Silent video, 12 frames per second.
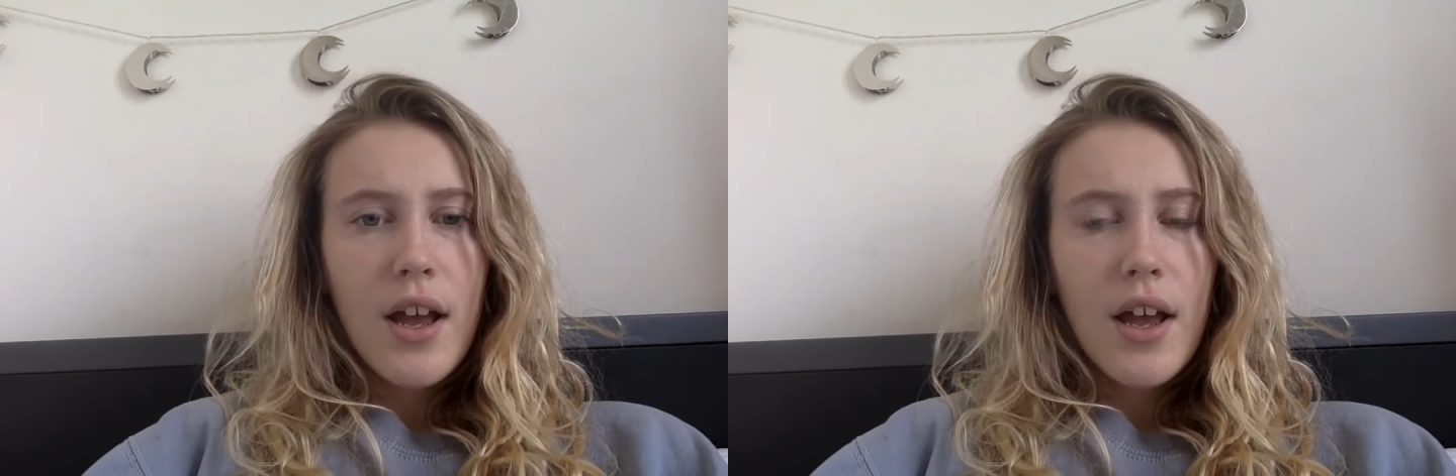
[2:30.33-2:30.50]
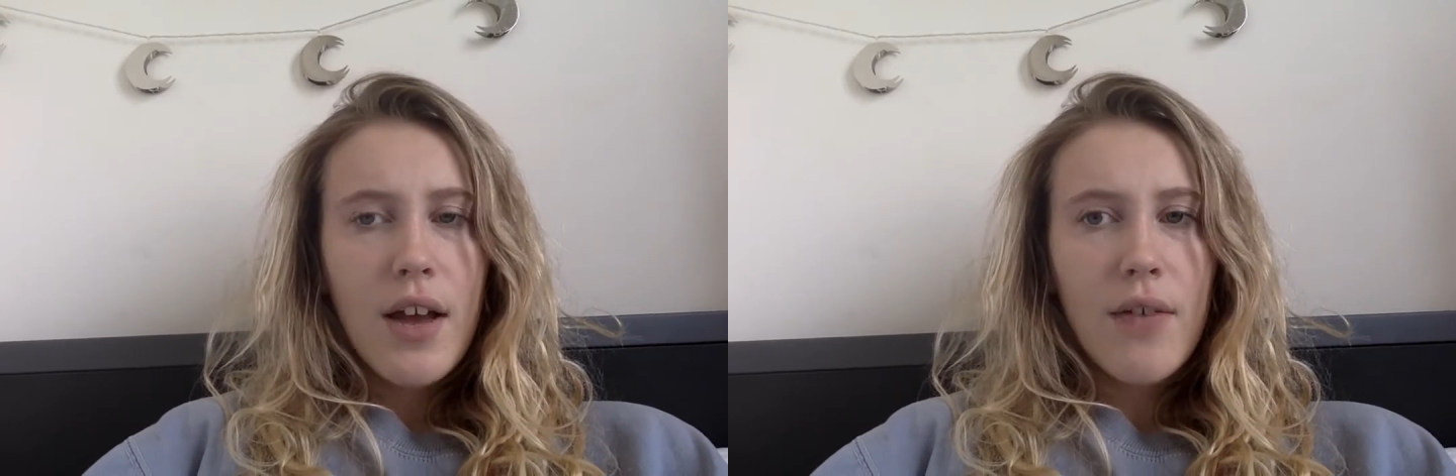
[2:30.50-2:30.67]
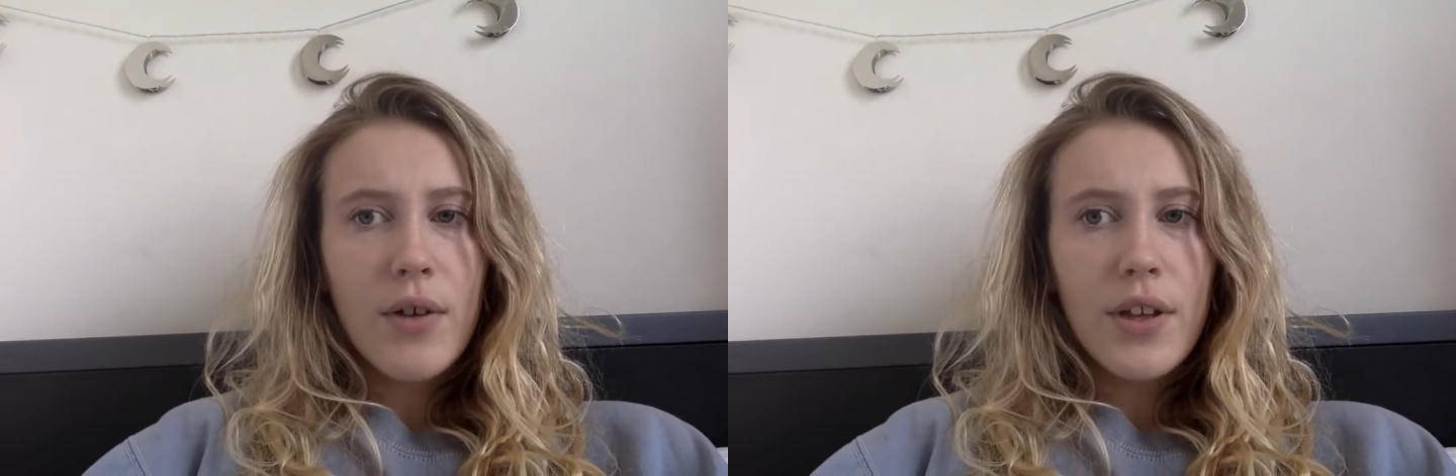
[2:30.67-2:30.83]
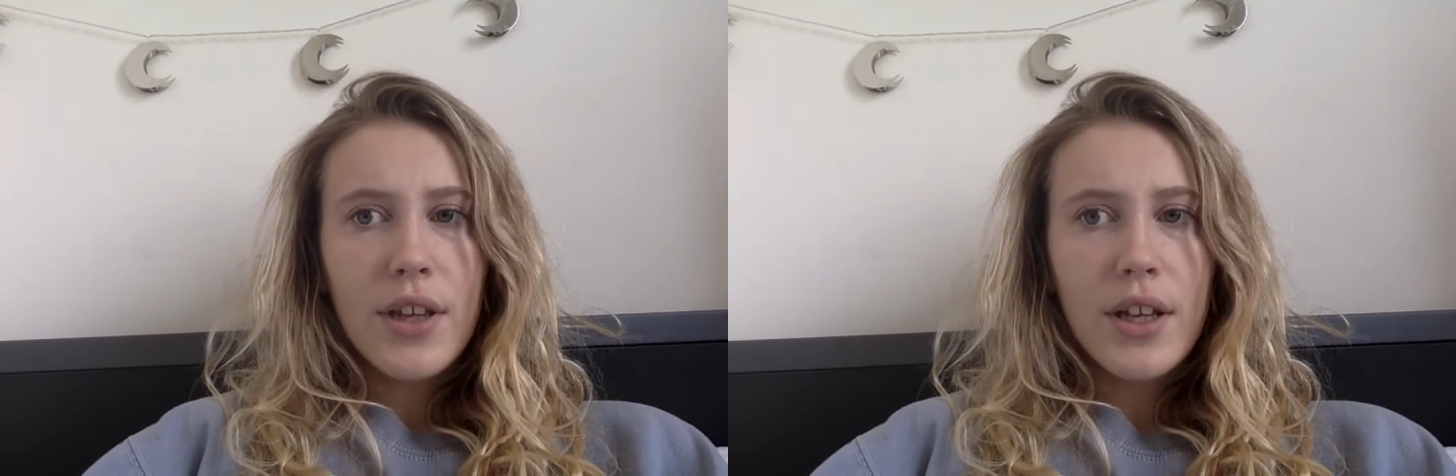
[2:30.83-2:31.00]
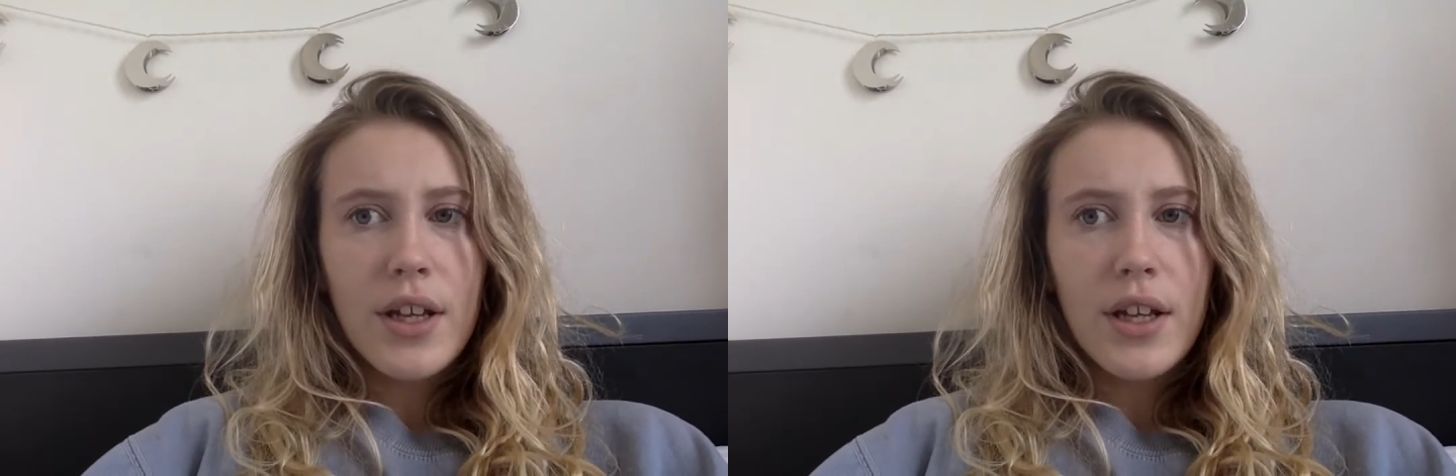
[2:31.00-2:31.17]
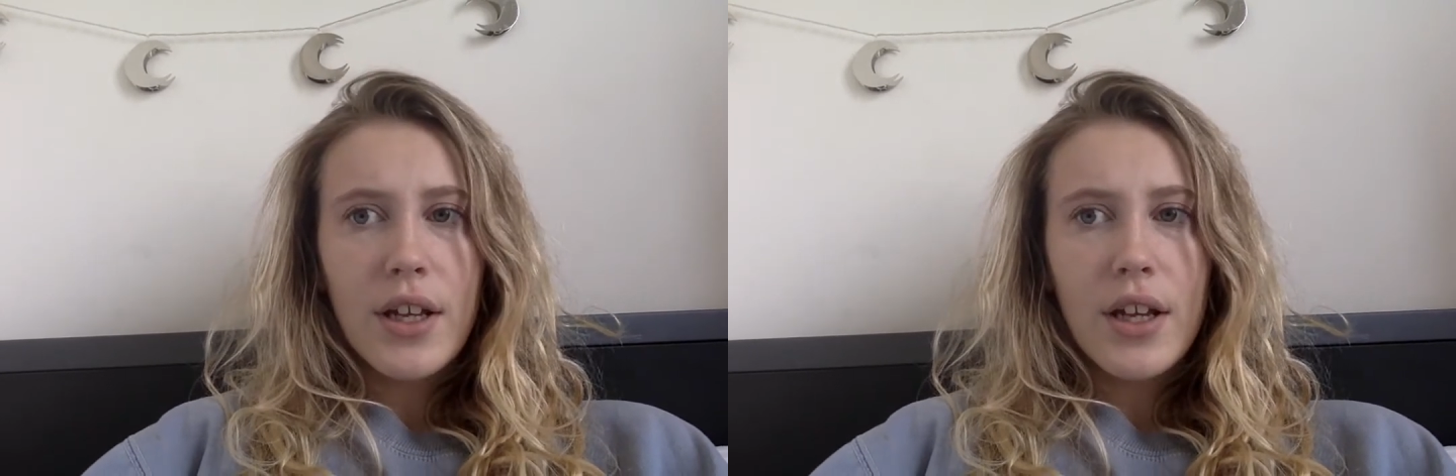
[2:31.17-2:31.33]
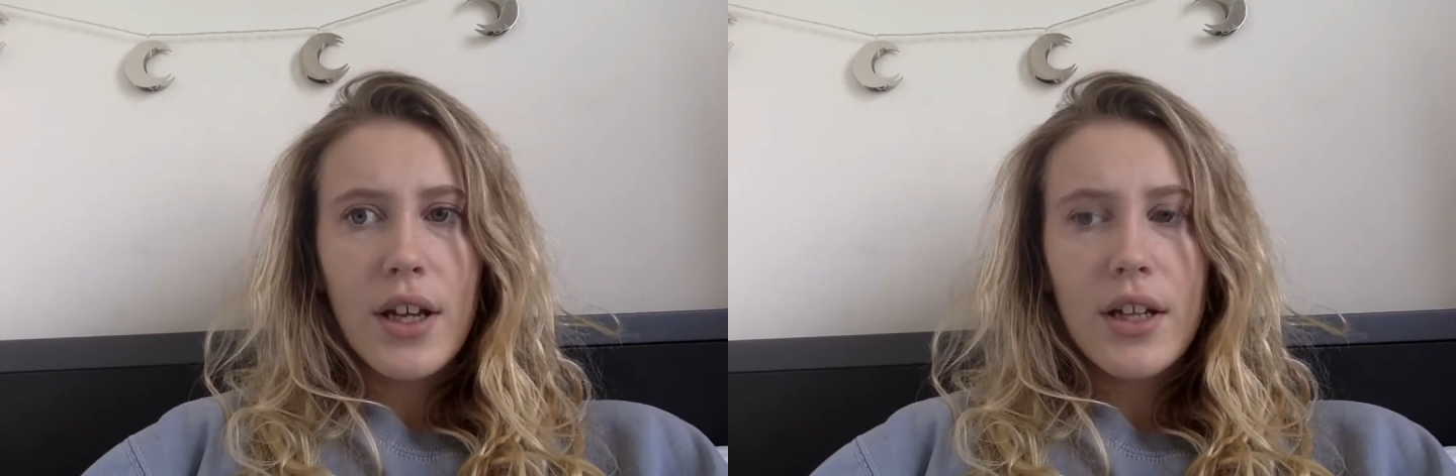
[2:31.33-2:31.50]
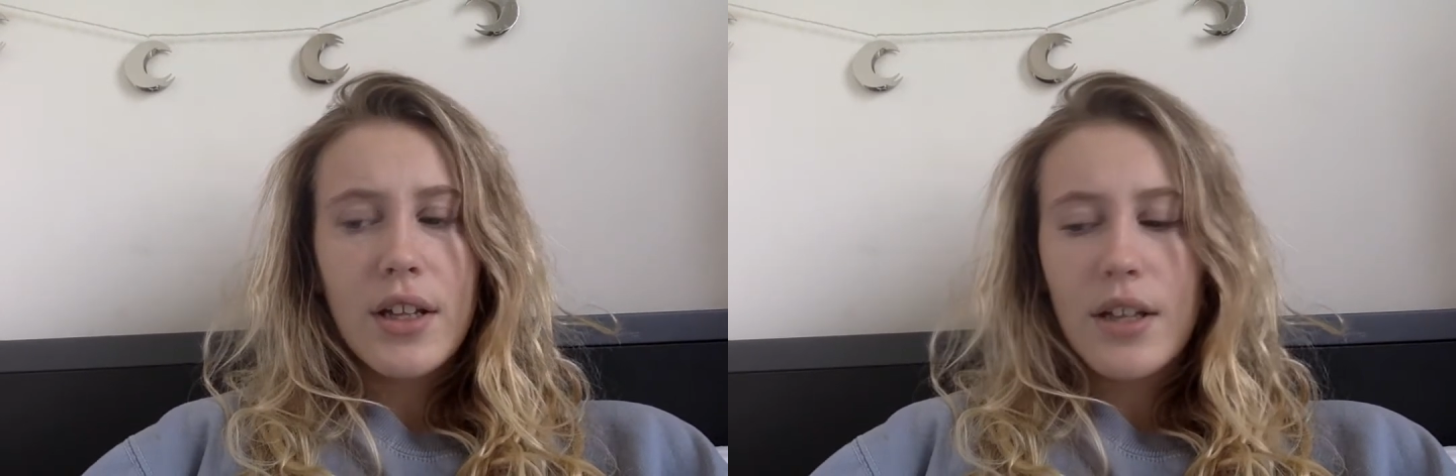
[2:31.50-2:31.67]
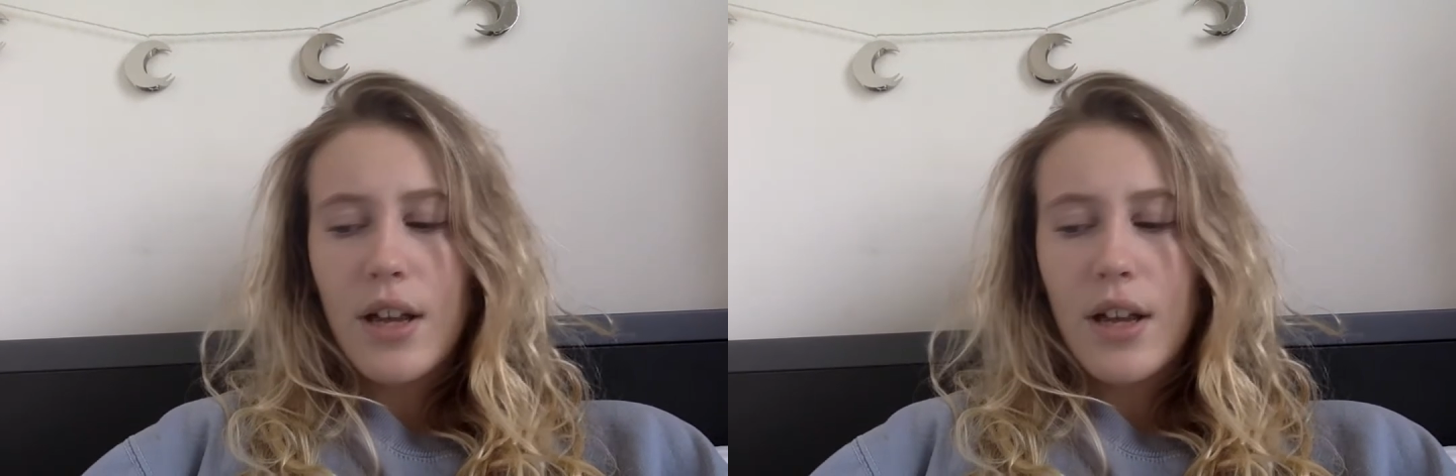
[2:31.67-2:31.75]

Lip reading: everything, and